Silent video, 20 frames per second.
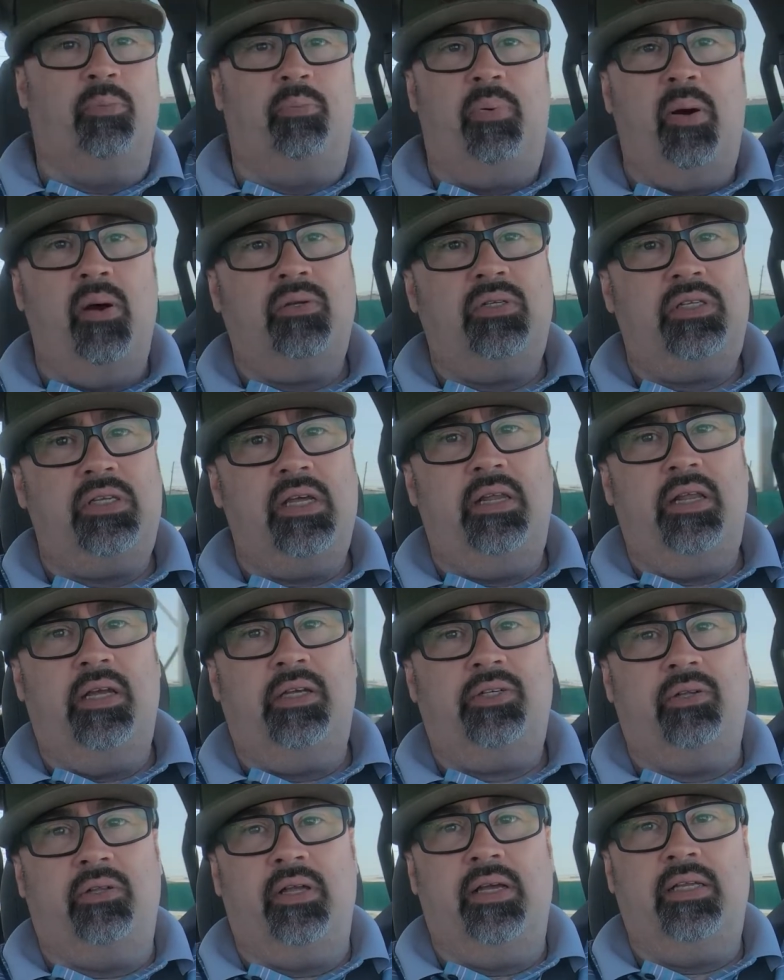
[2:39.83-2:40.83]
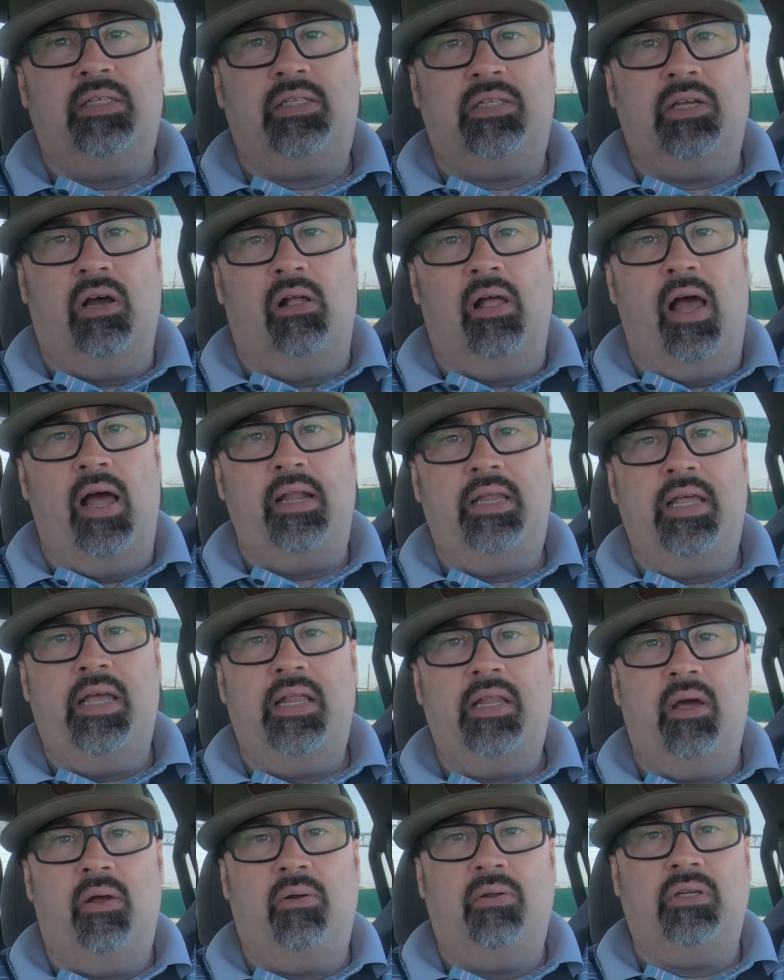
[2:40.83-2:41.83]
So post the initial install, I
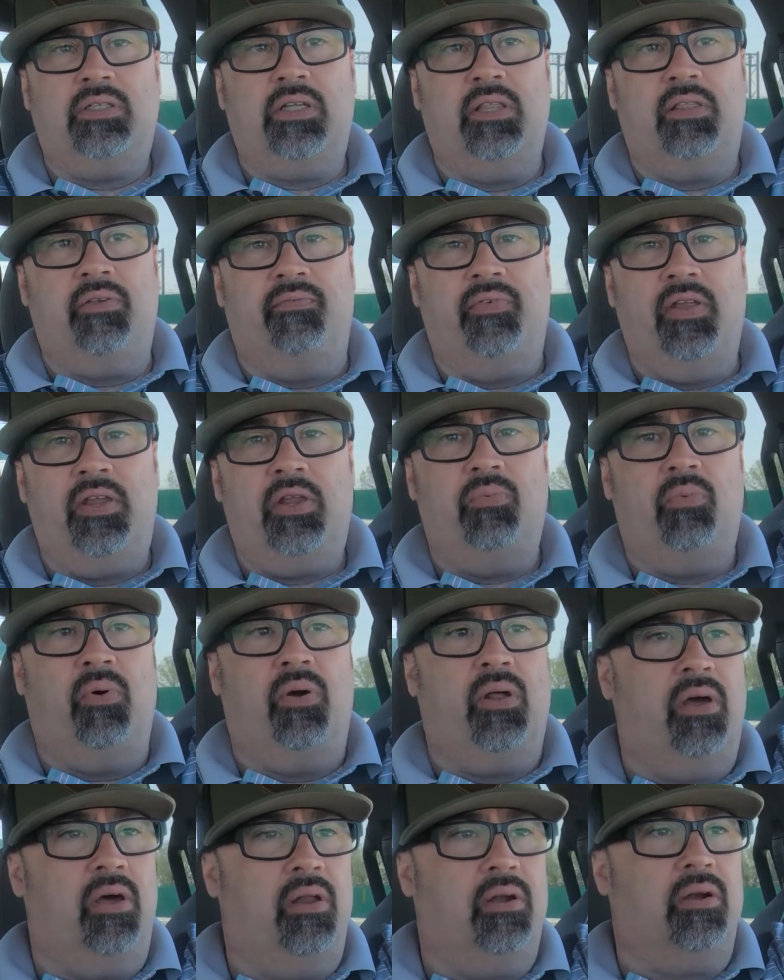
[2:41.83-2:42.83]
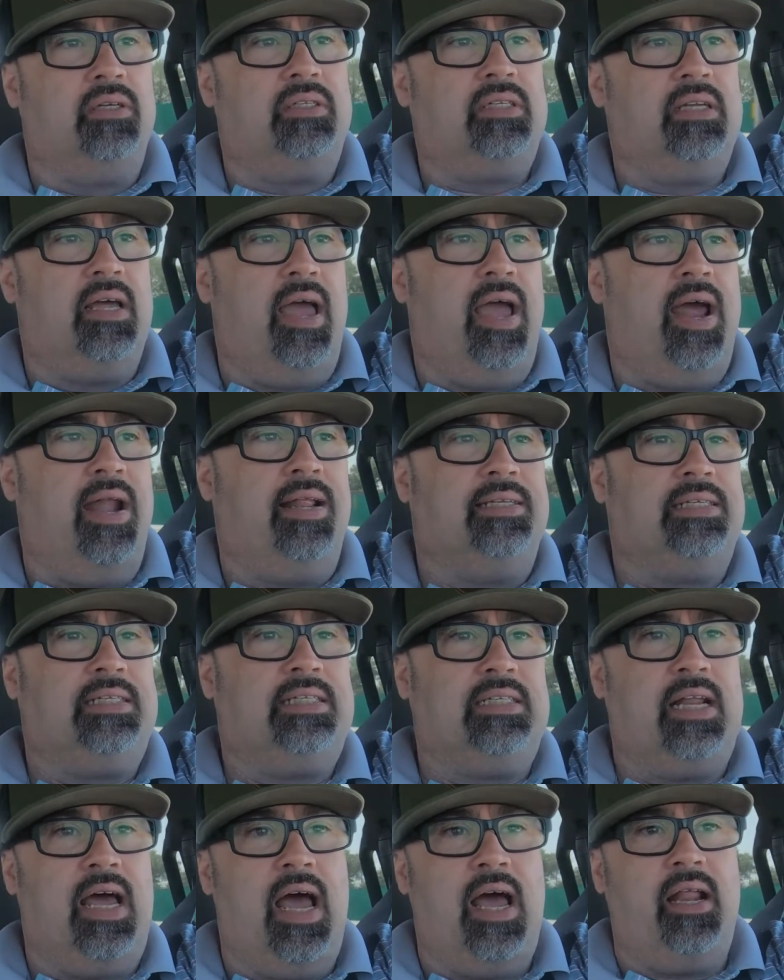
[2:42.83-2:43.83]
did notice that the 5100s had a
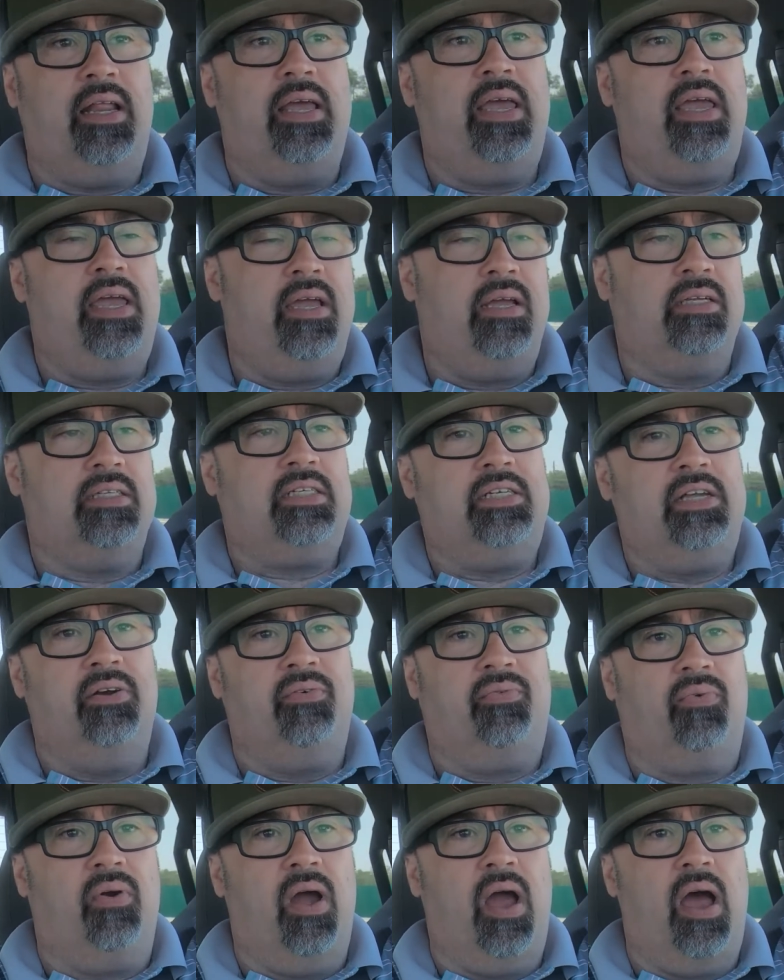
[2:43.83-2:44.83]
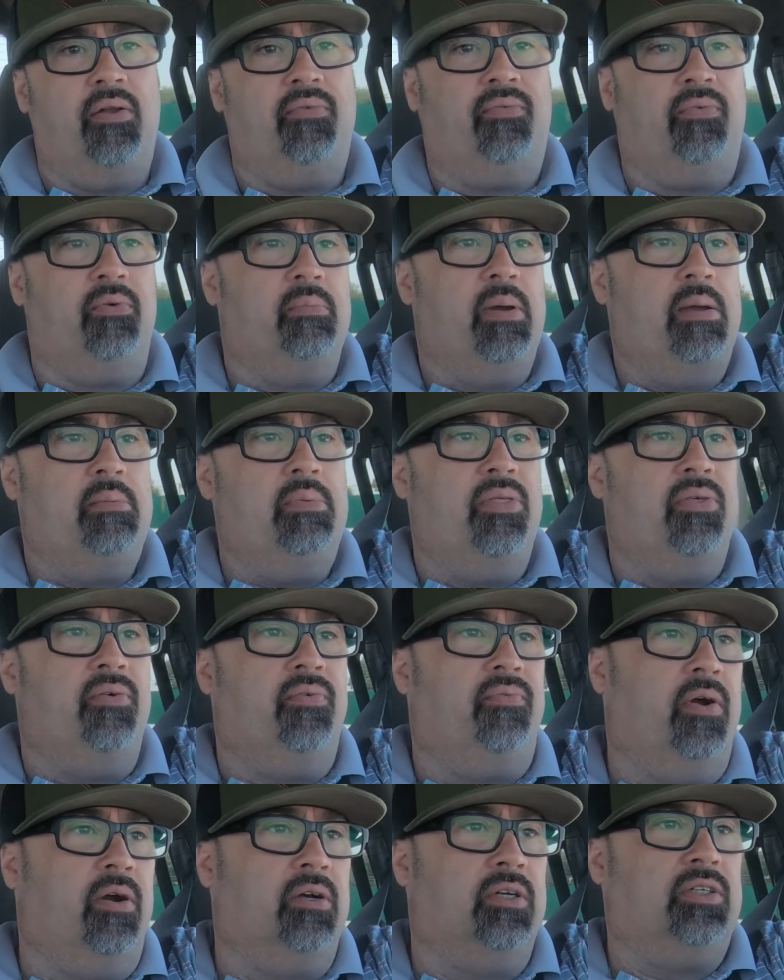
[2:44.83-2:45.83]
slightly stiff ride for maybe
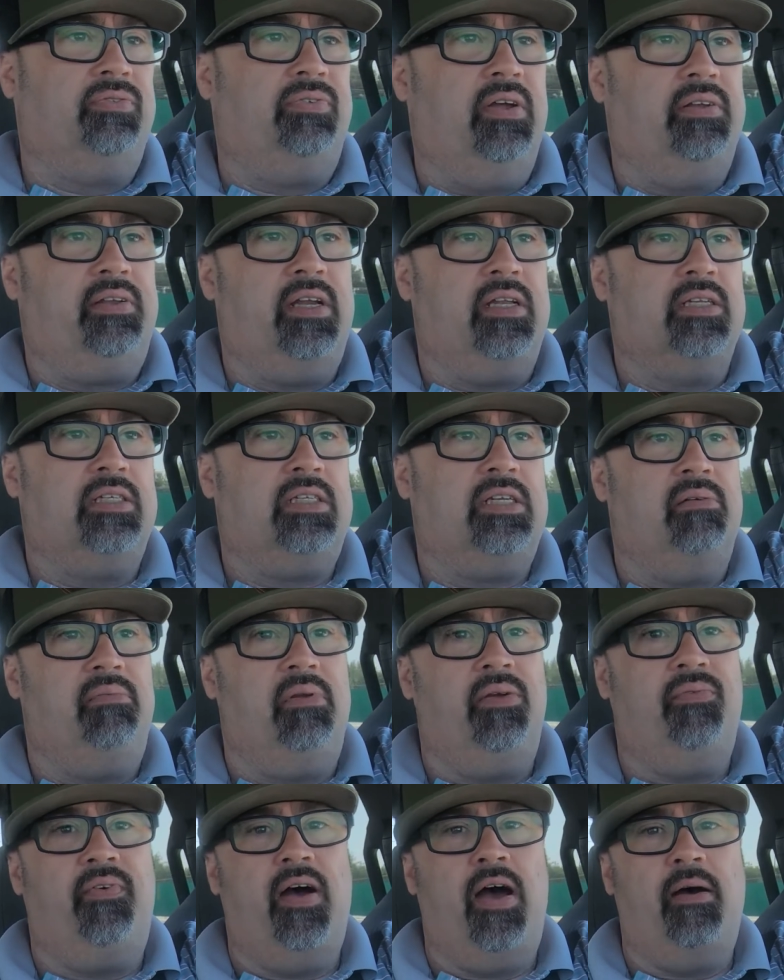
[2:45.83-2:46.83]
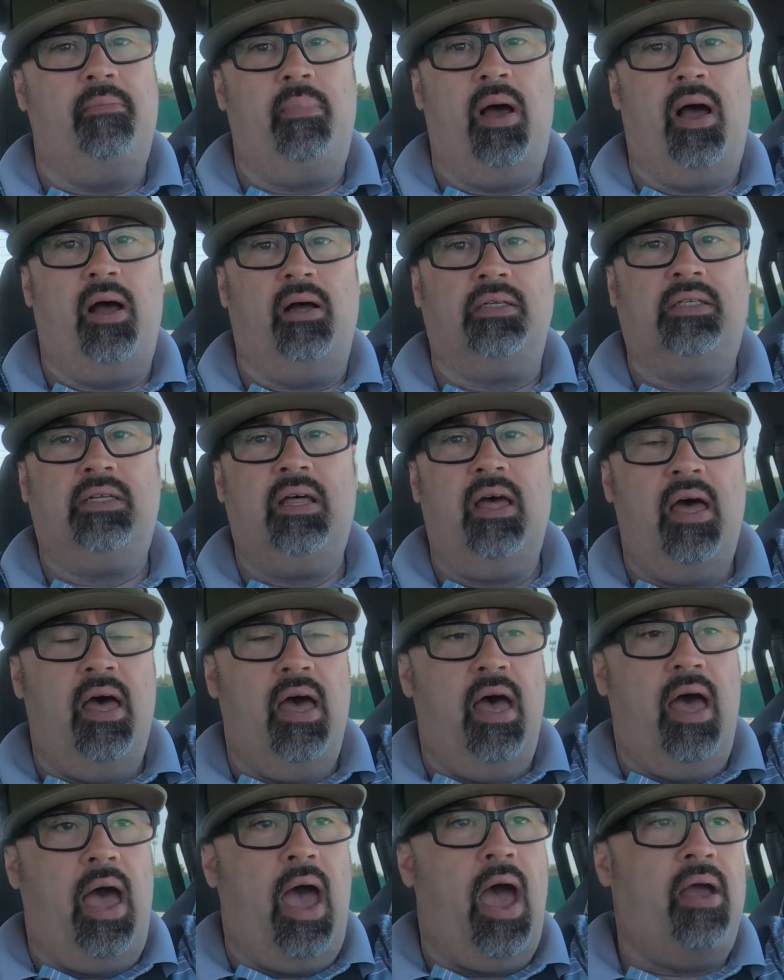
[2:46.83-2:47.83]
the first 50 to 75 miles.
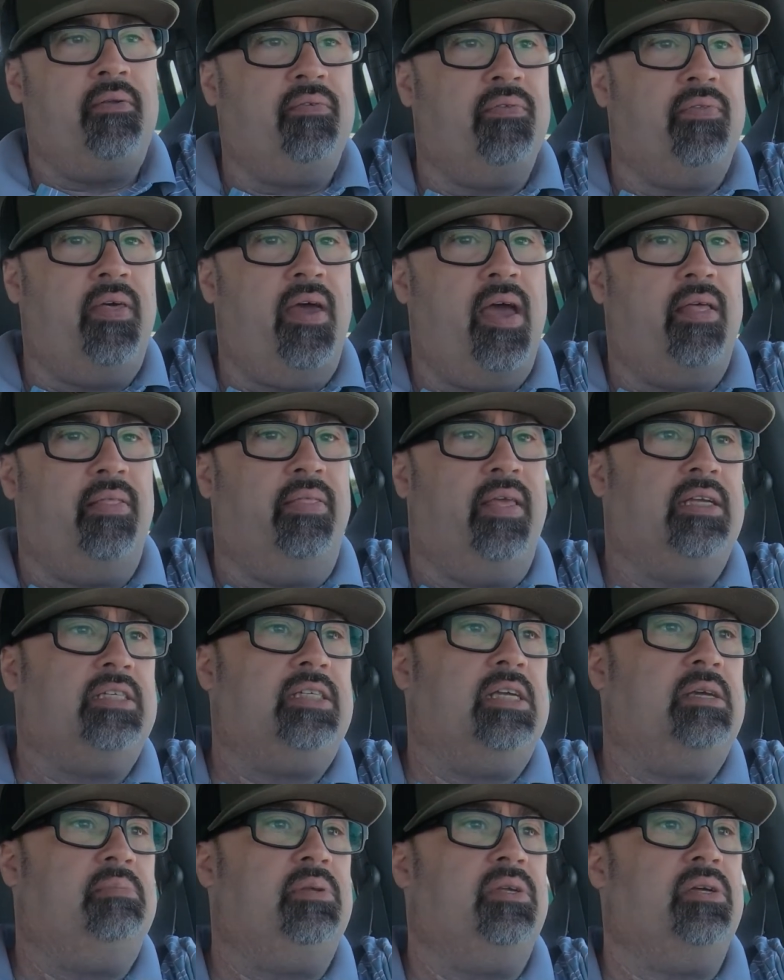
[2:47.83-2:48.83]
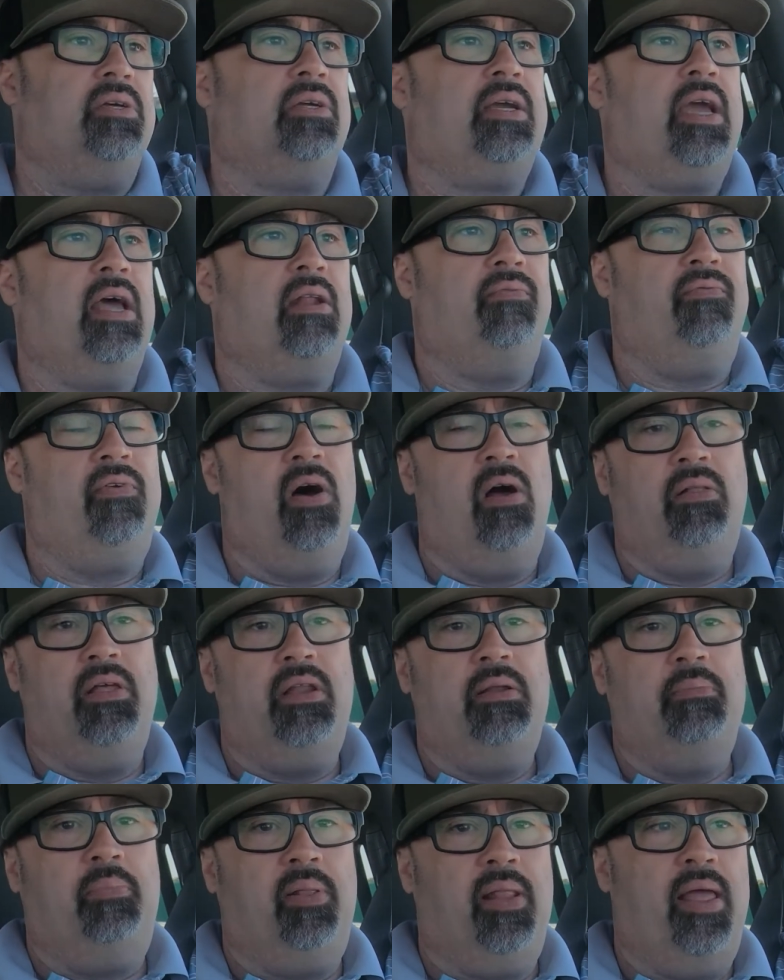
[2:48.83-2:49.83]
After that, they seemed to kind of
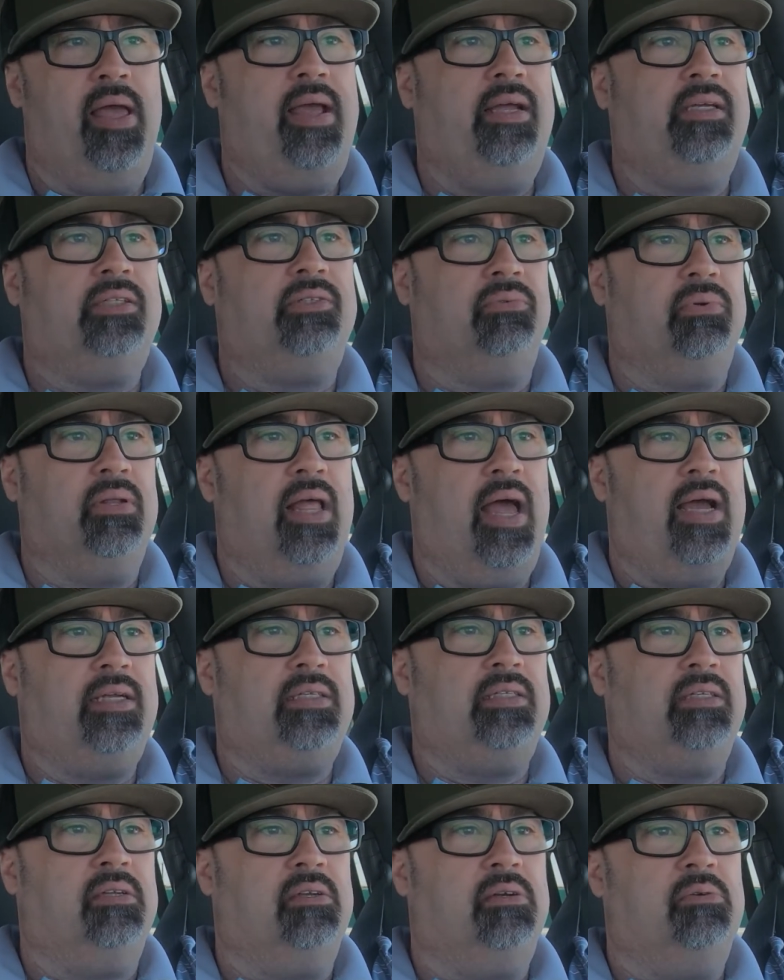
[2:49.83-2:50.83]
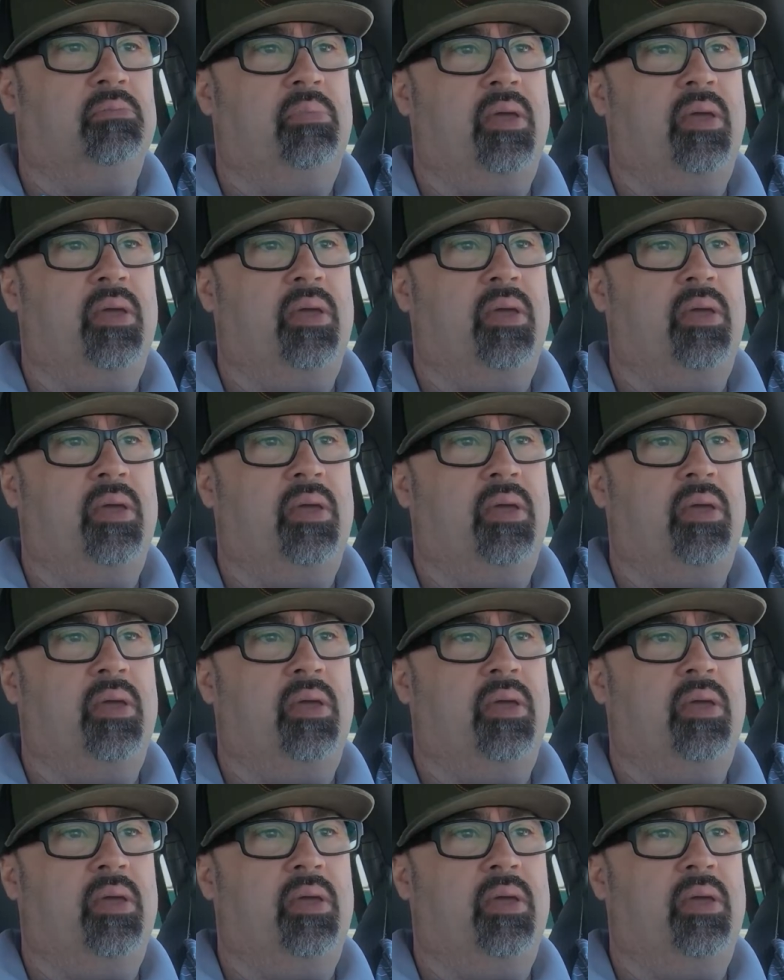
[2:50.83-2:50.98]
fall into place, relax a little